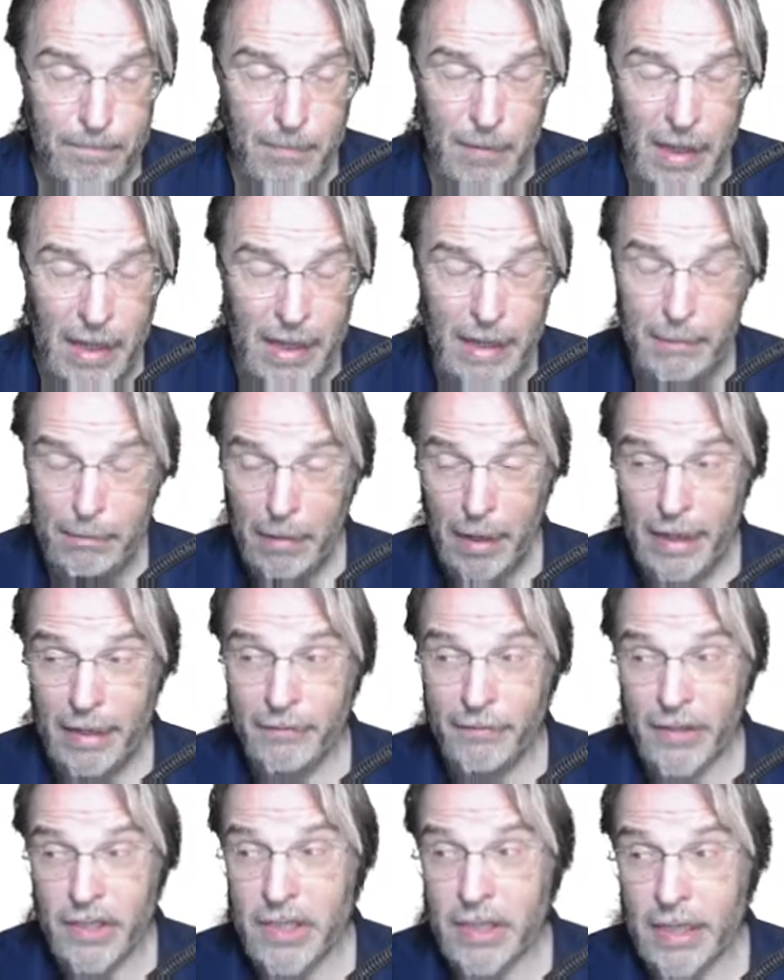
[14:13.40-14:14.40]
And my
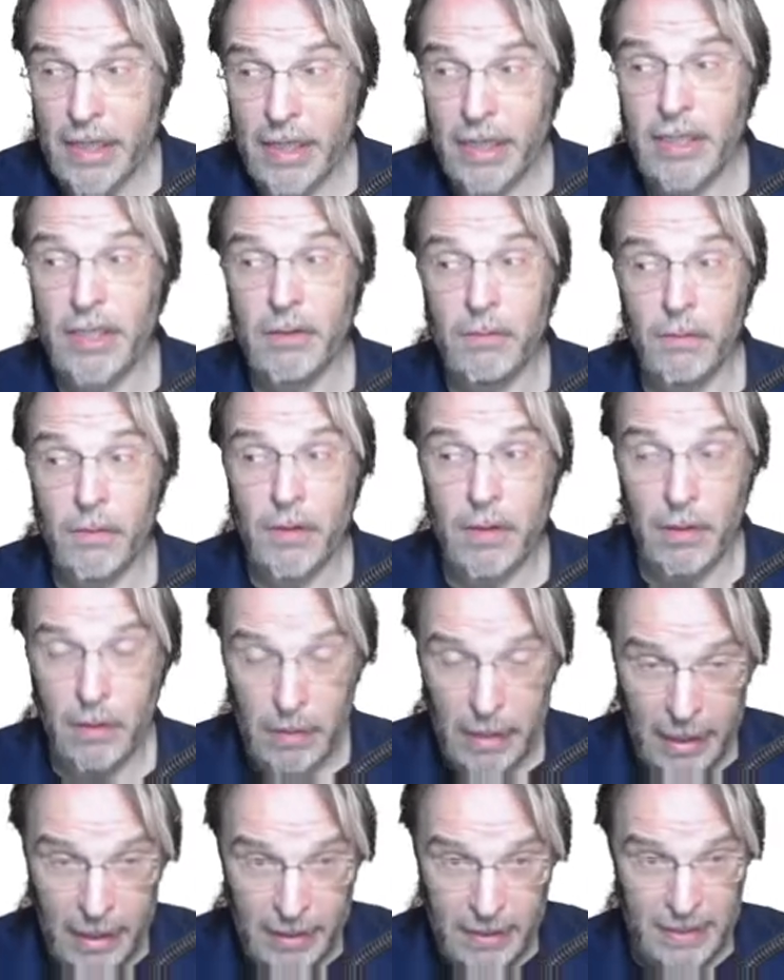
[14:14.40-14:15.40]
investigation
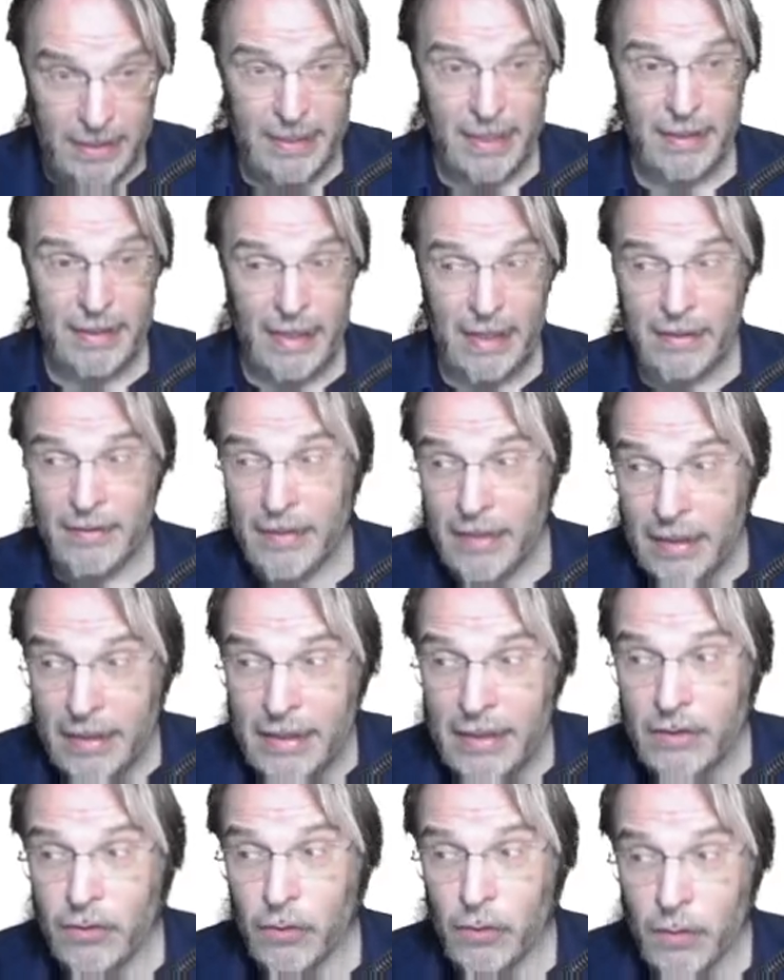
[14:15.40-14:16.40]
will hit a dead end and I
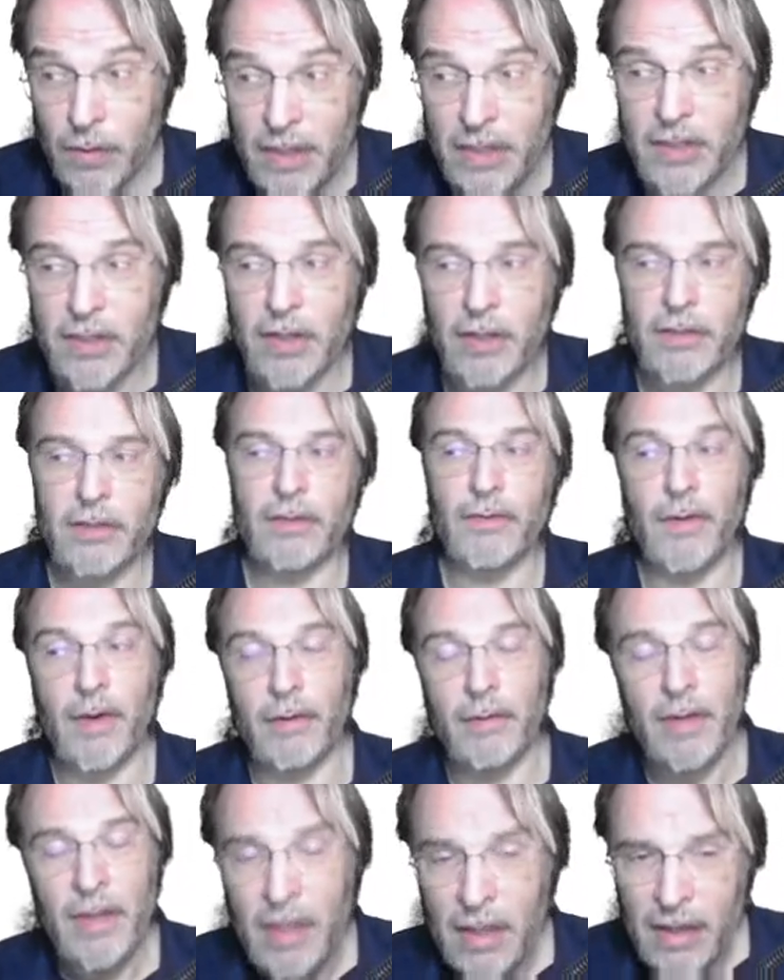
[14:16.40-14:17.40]
need to restart the
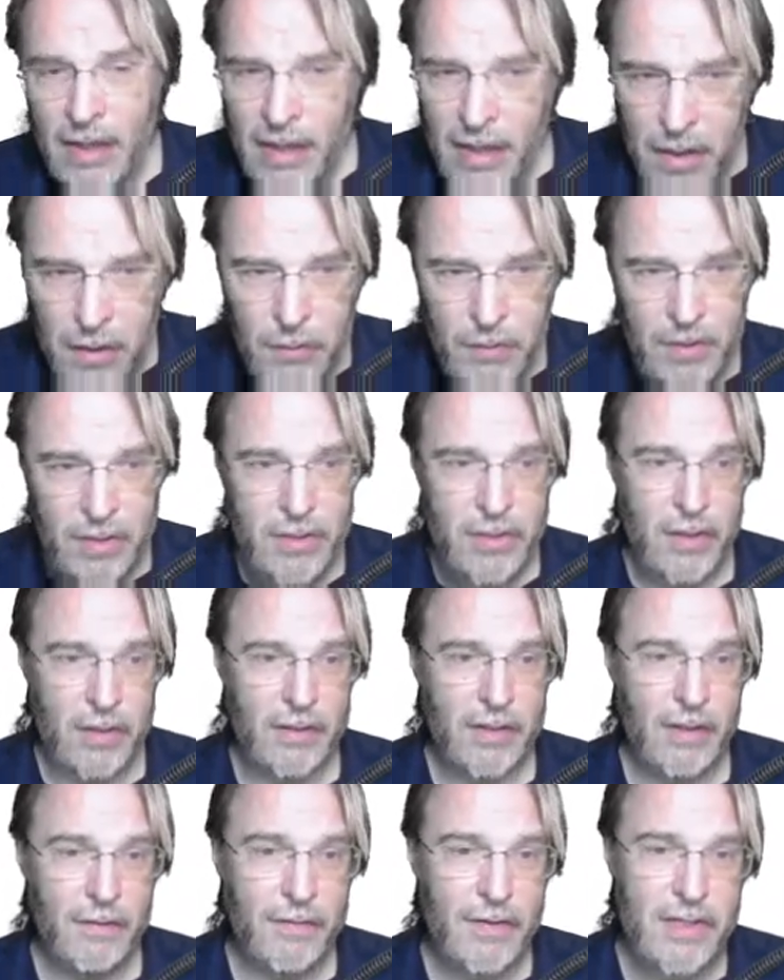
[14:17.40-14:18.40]
query and
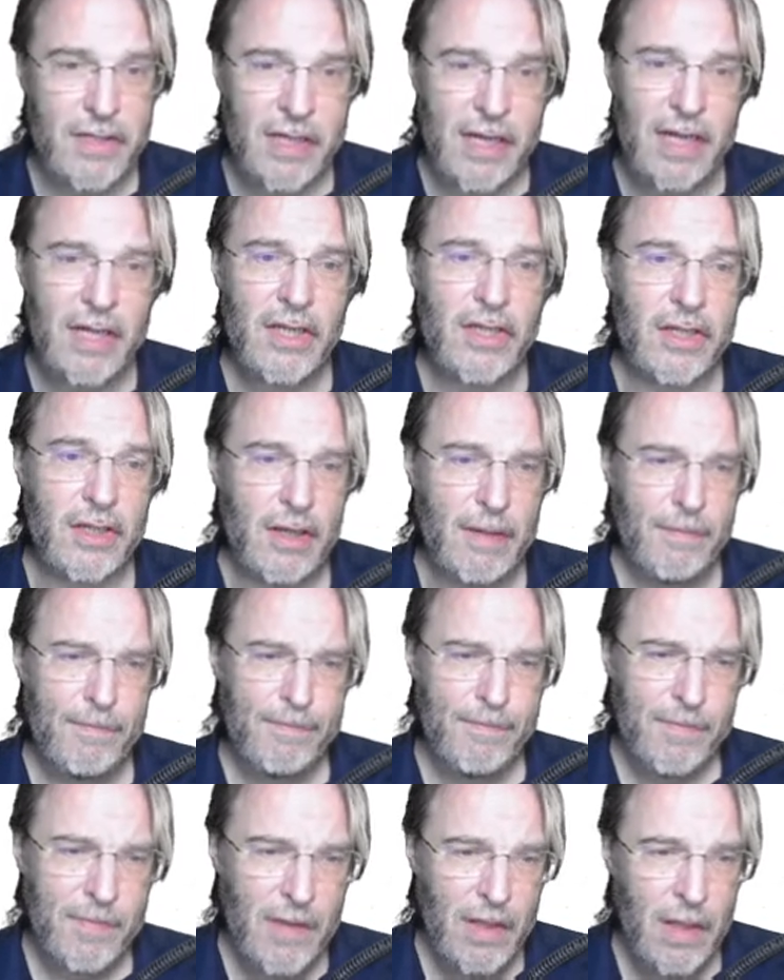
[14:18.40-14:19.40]
restart the investigation.
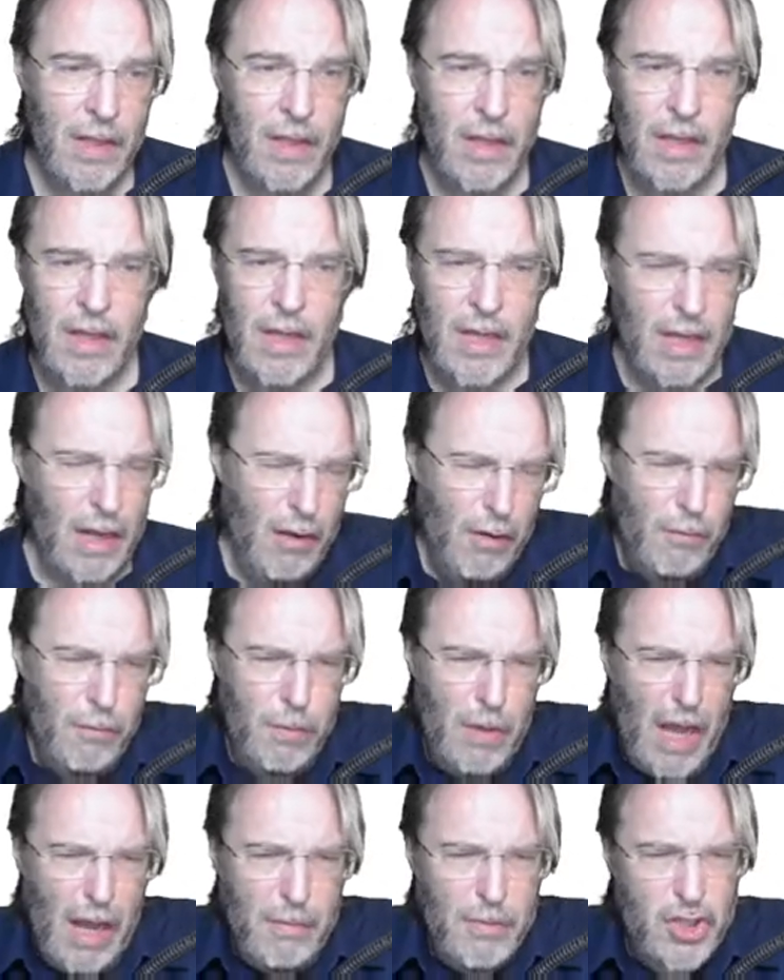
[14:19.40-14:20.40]

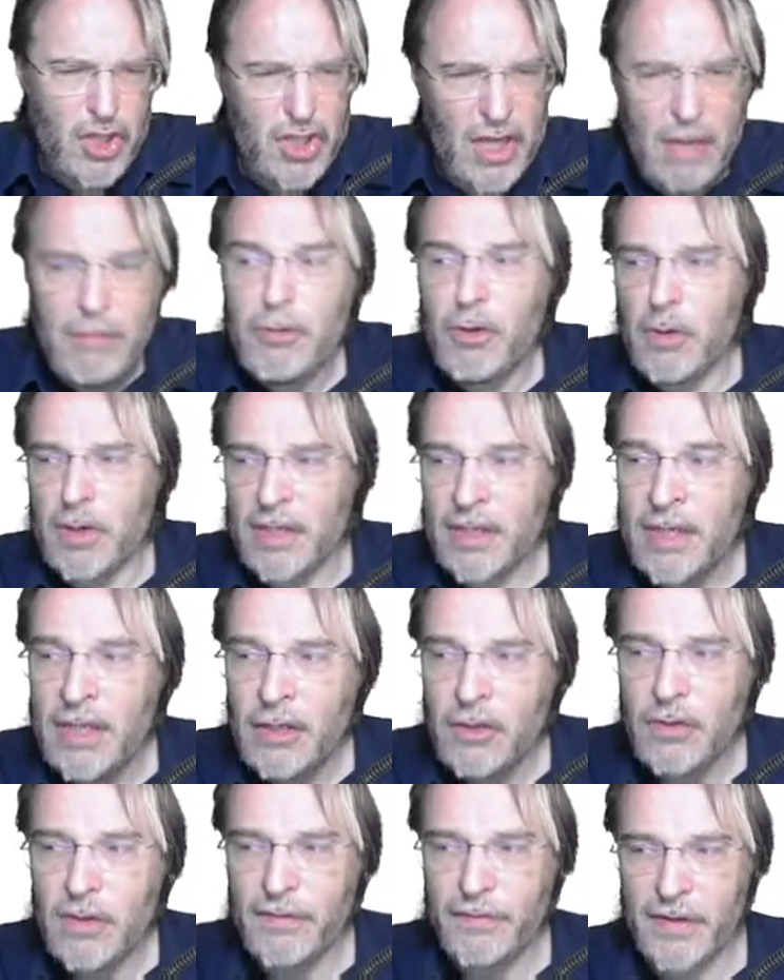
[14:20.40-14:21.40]
How, how much time do I
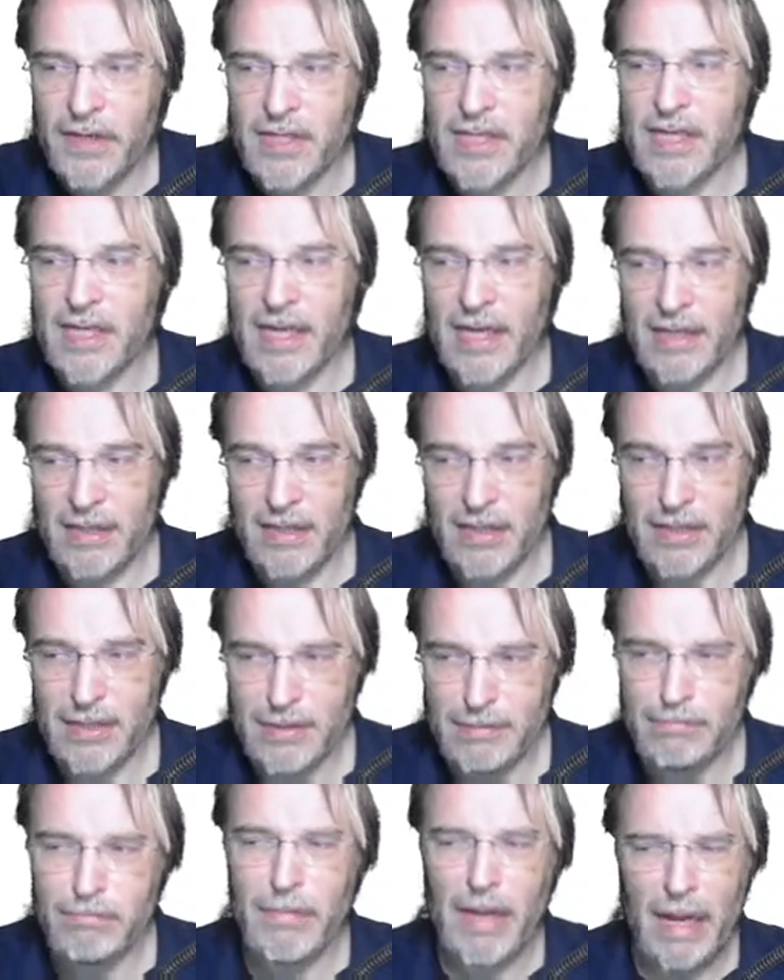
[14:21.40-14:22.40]
need to investigate
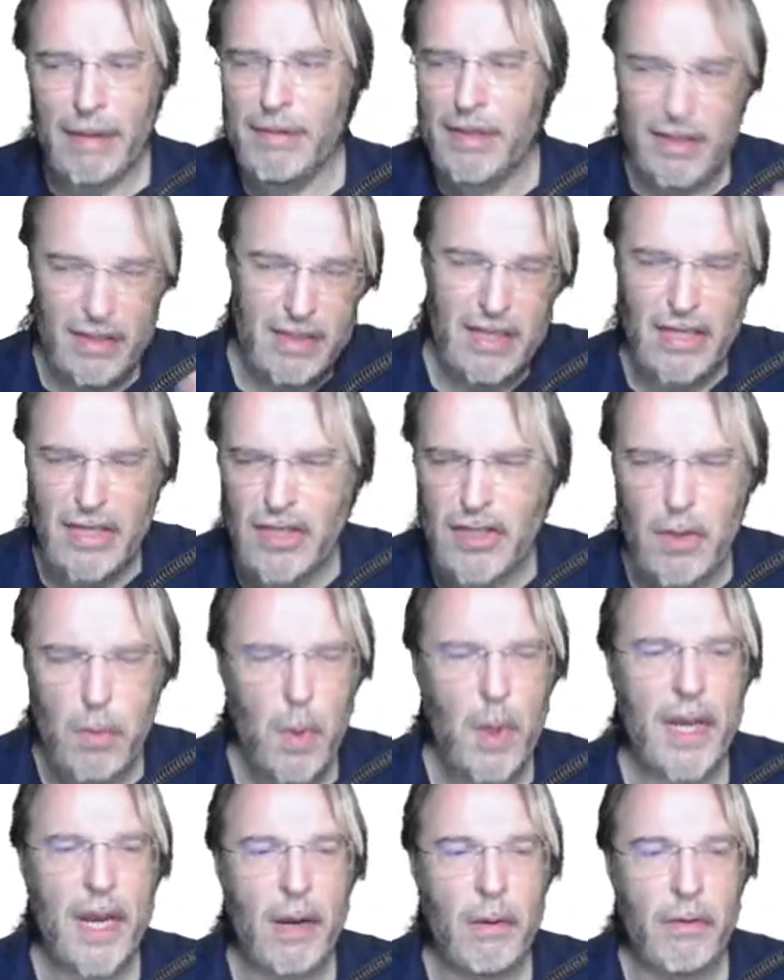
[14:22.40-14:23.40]
this? I mean, this is a
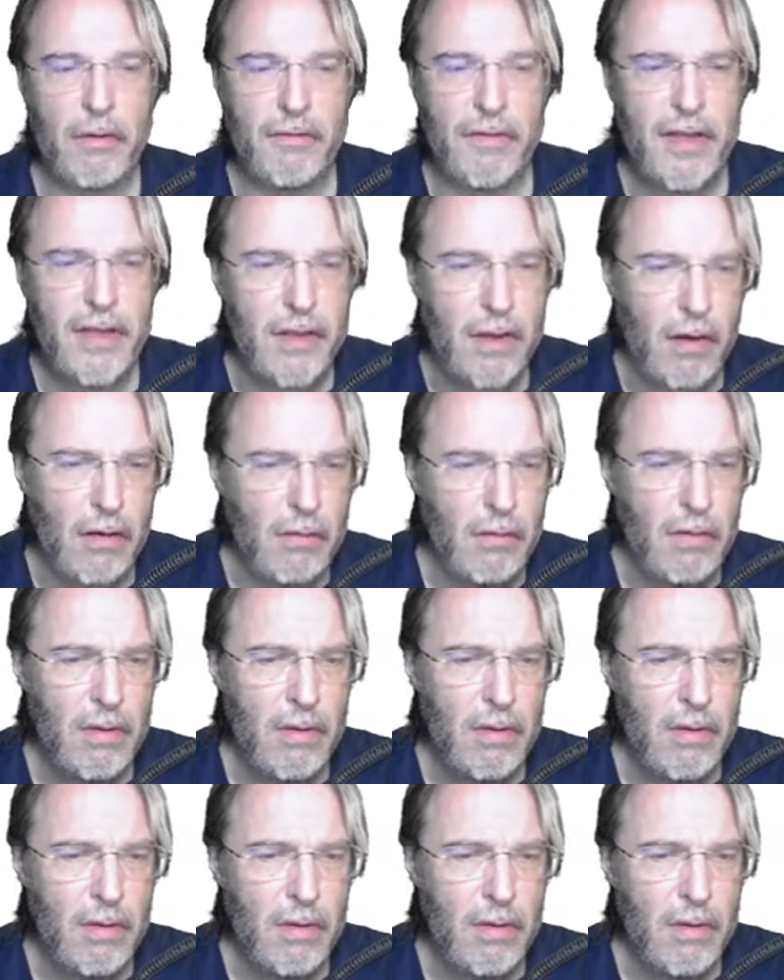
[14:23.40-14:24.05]
one hour video.